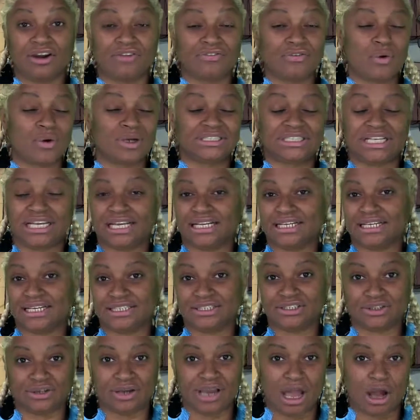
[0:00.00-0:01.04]
Of course, he
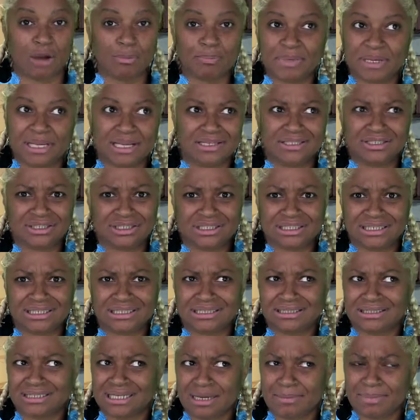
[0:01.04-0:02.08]
enlists her help because
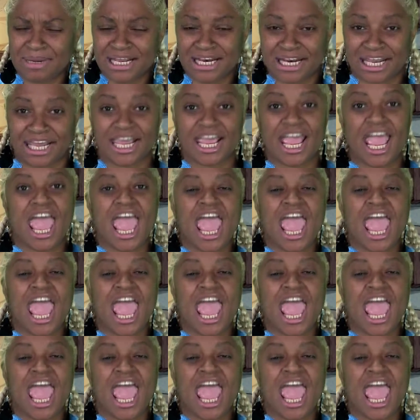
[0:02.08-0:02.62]
she's Tiabeanie.